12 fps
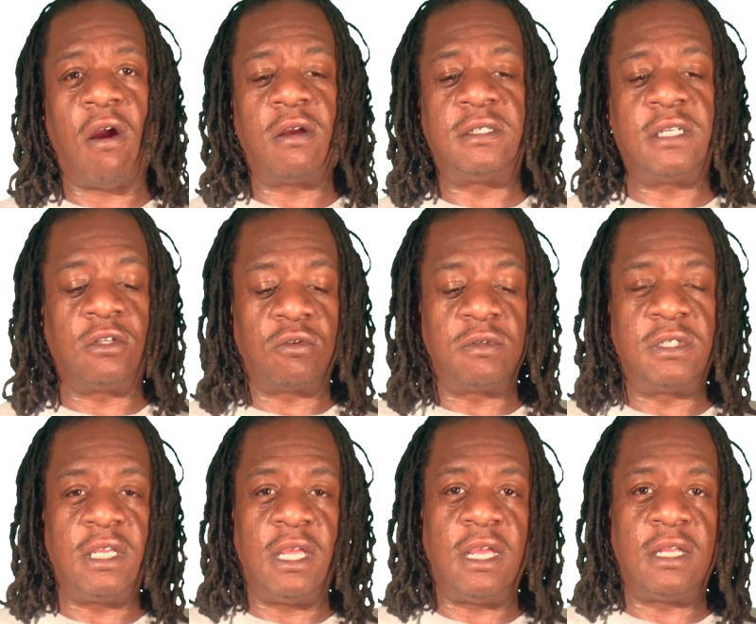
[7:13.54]
Central,
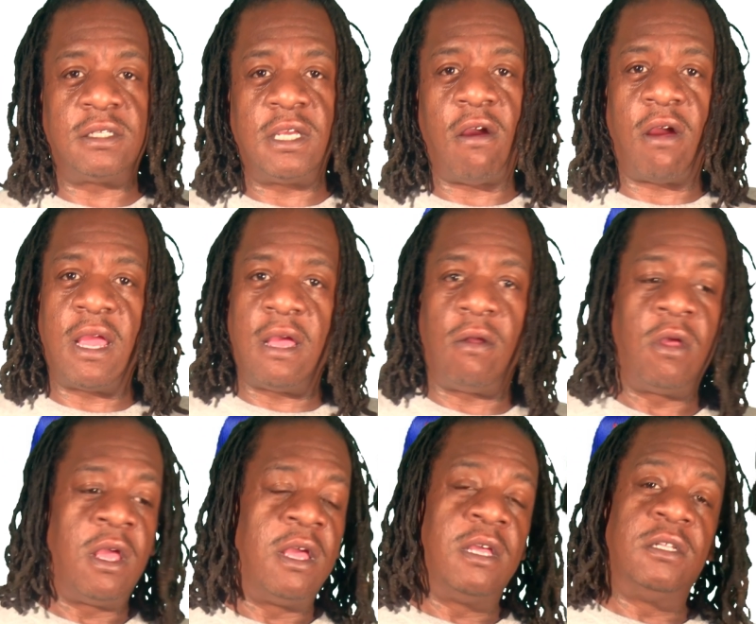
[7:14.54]
Central.
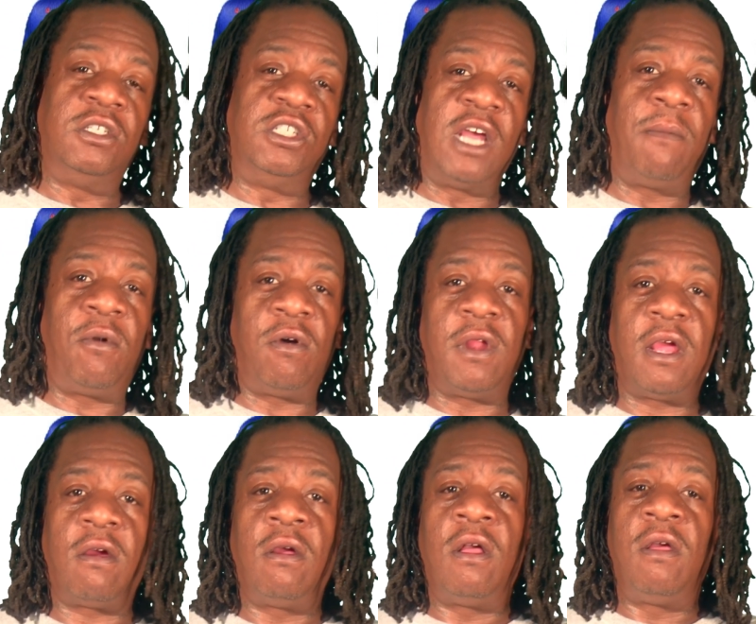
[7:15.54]
Jump on
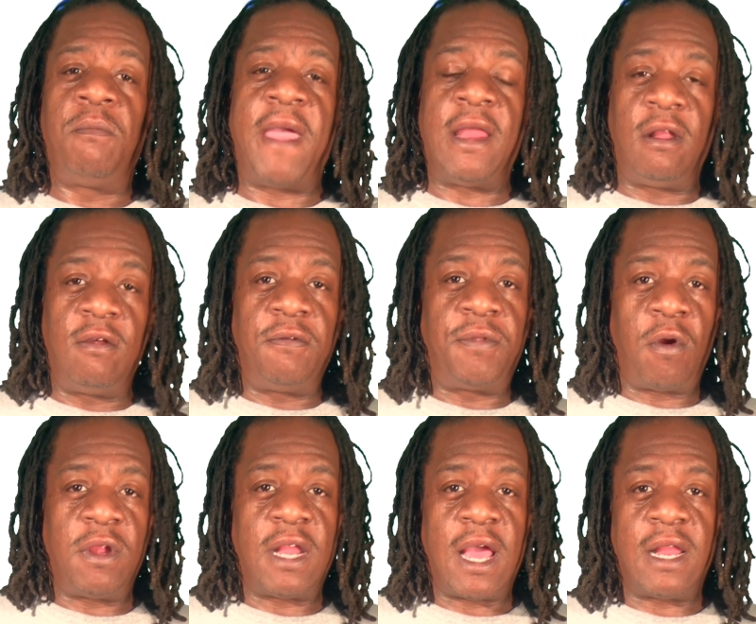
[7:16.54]
there. Pay the little
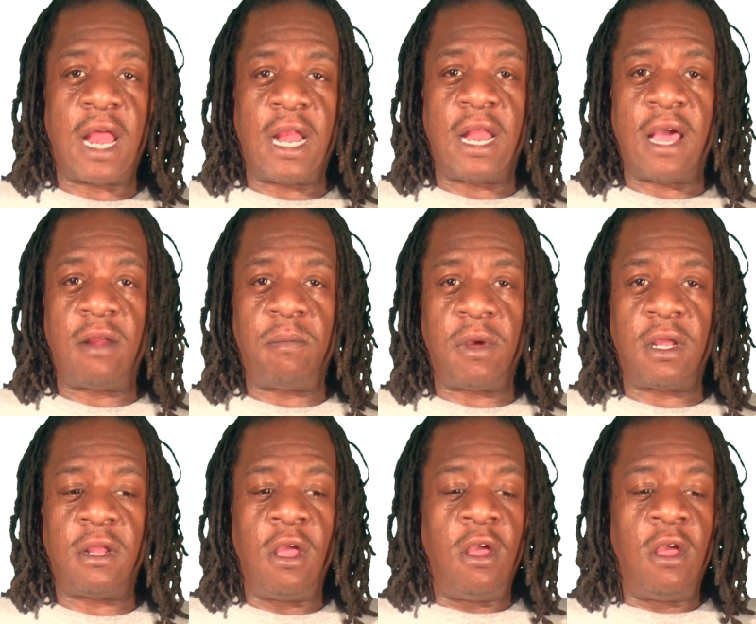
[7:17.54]
$39.99 a month.